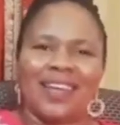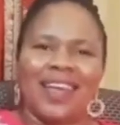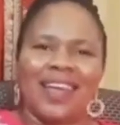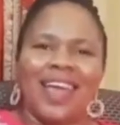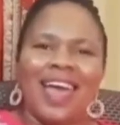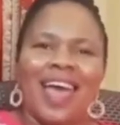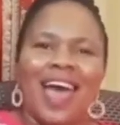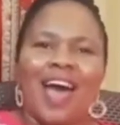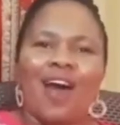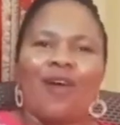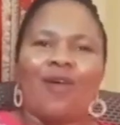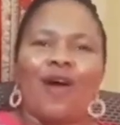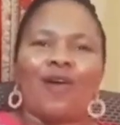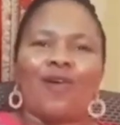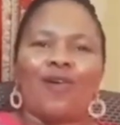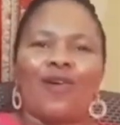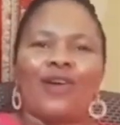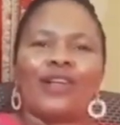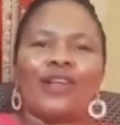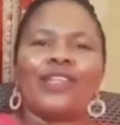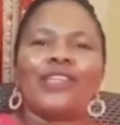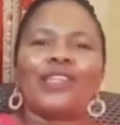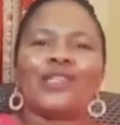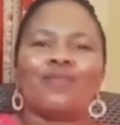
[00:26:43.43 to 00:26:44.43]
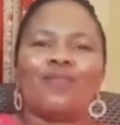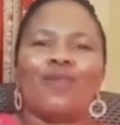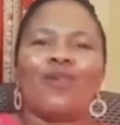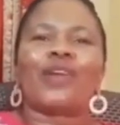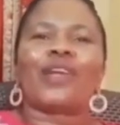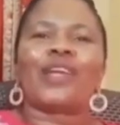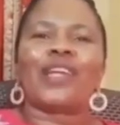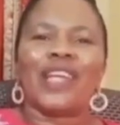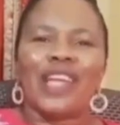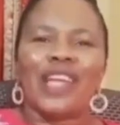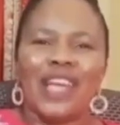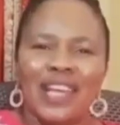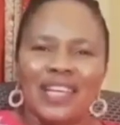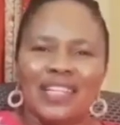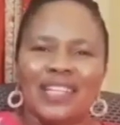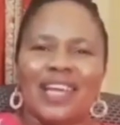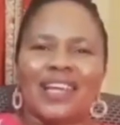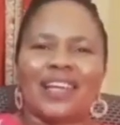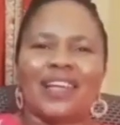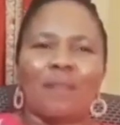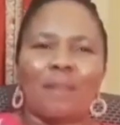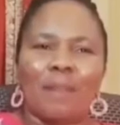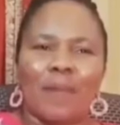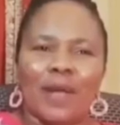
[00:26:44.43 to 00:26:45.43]
Our God is more real than
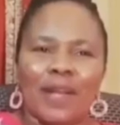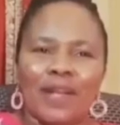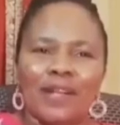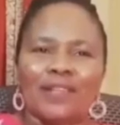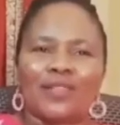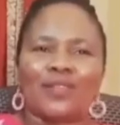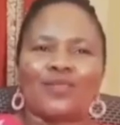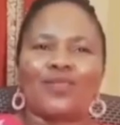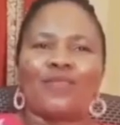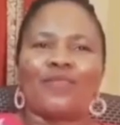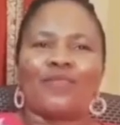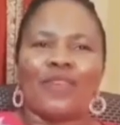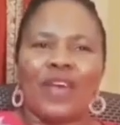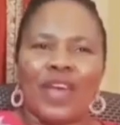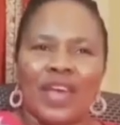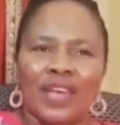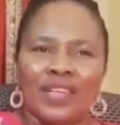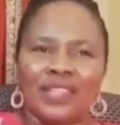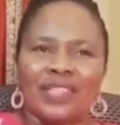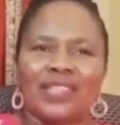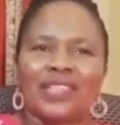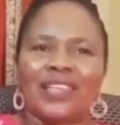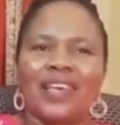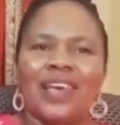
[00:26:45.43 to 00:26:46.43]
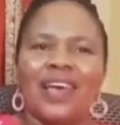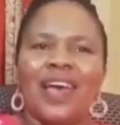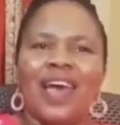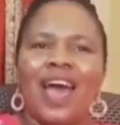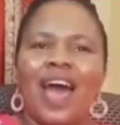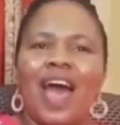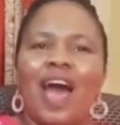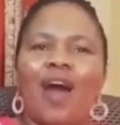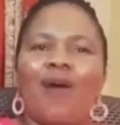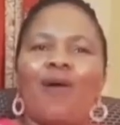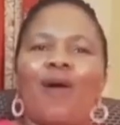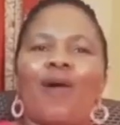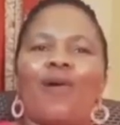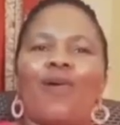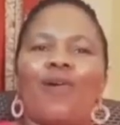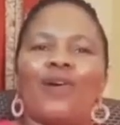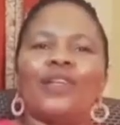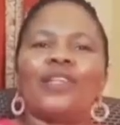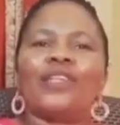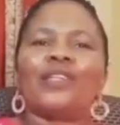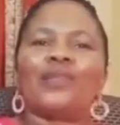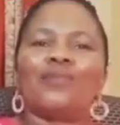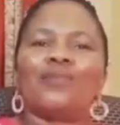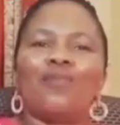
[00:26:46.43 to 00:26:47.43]
the battles we face. Our
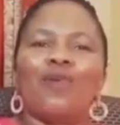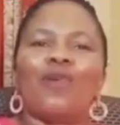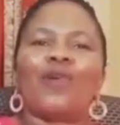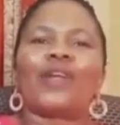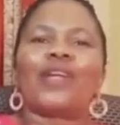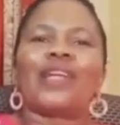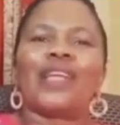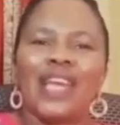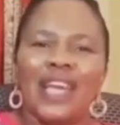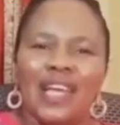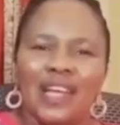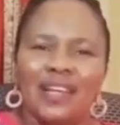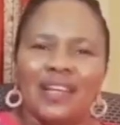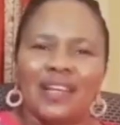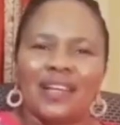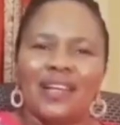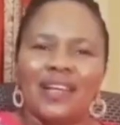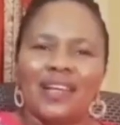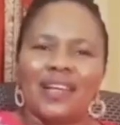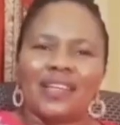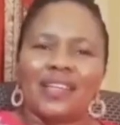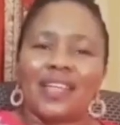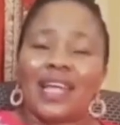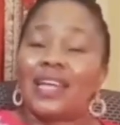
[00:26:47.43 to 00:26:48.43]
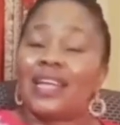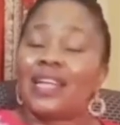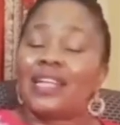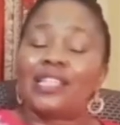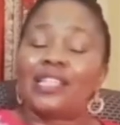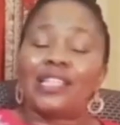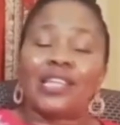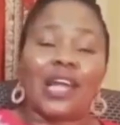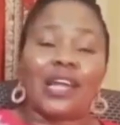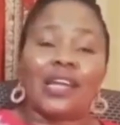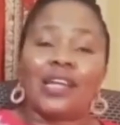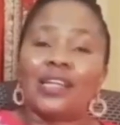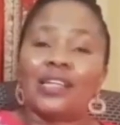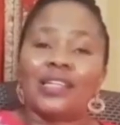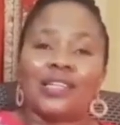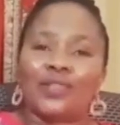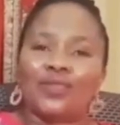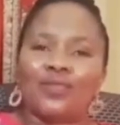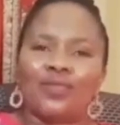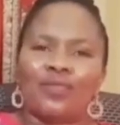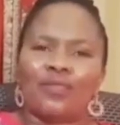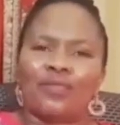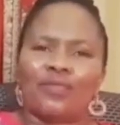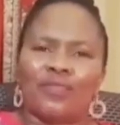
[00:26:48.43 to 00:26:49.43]
God is more real than the
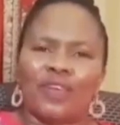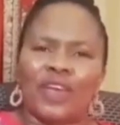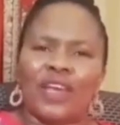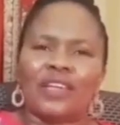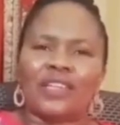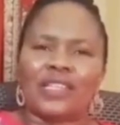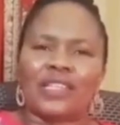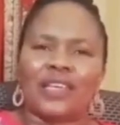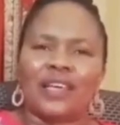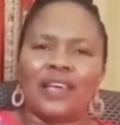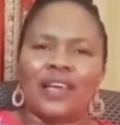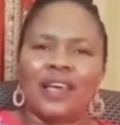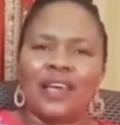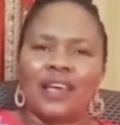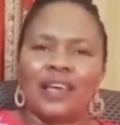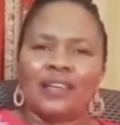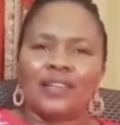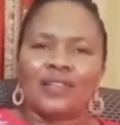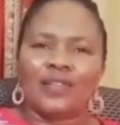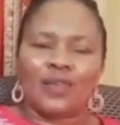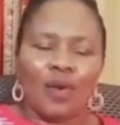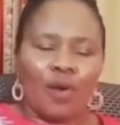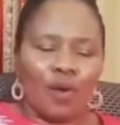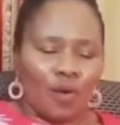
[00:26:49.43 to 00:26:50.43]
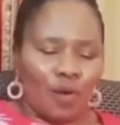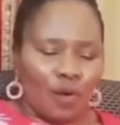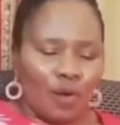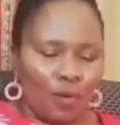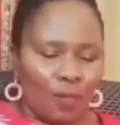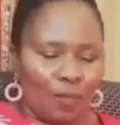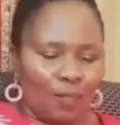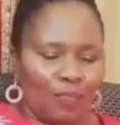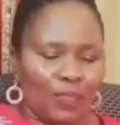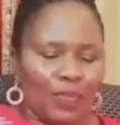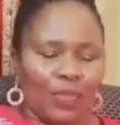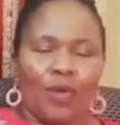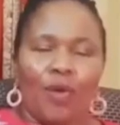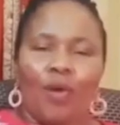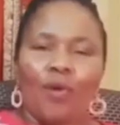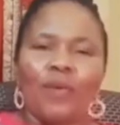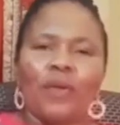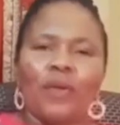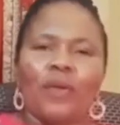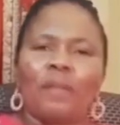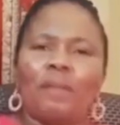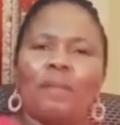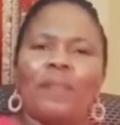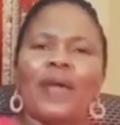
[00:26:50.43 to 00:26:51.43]
challenges we face. So,
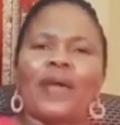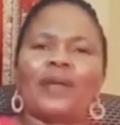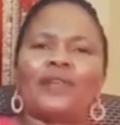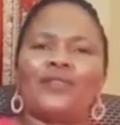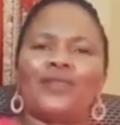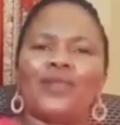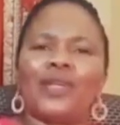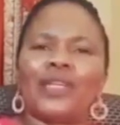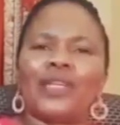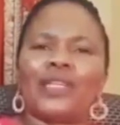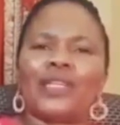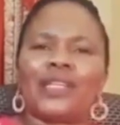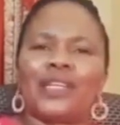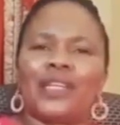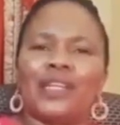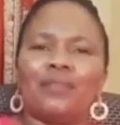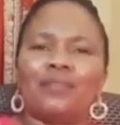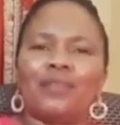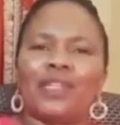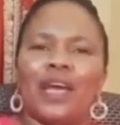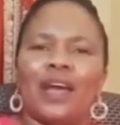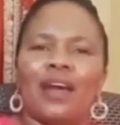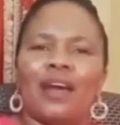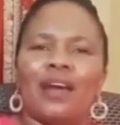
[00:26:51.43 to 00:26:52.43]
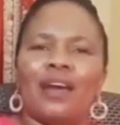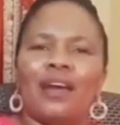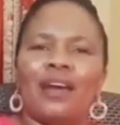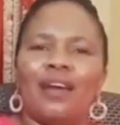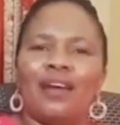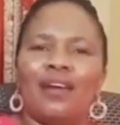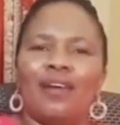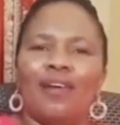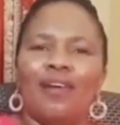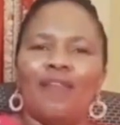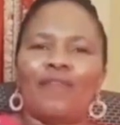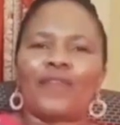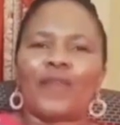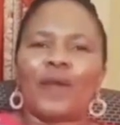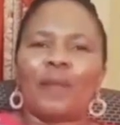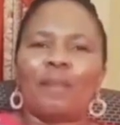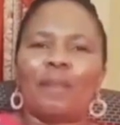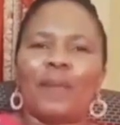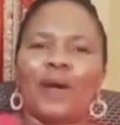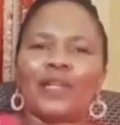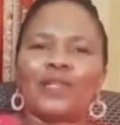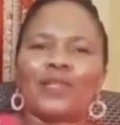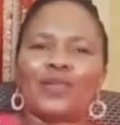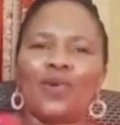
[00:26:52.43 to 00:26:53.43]
going back to the scripture of the
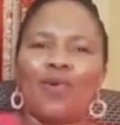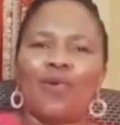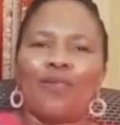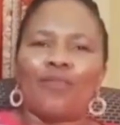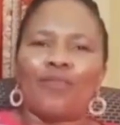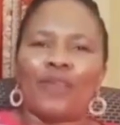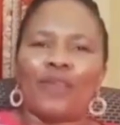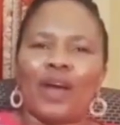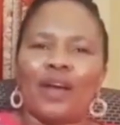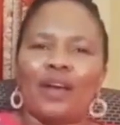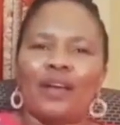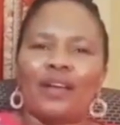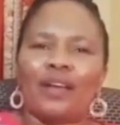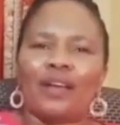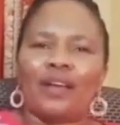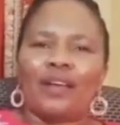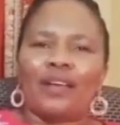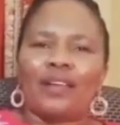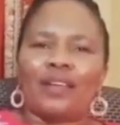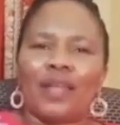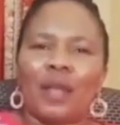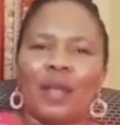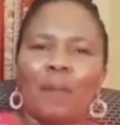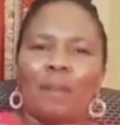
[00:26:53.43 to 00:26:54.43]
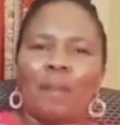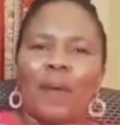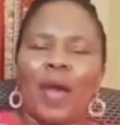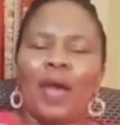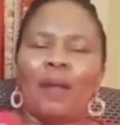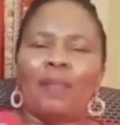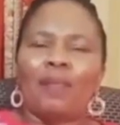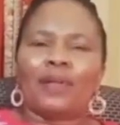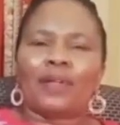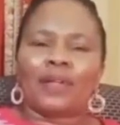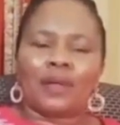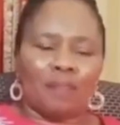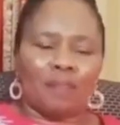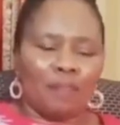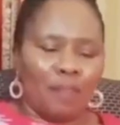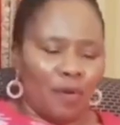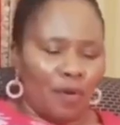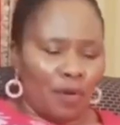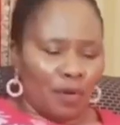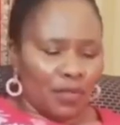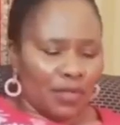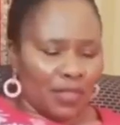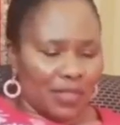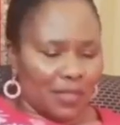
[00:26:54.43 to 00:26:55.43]
Passover, the Bible
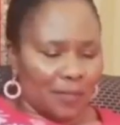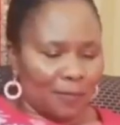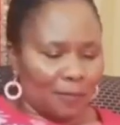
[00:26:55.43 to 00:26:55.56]
reports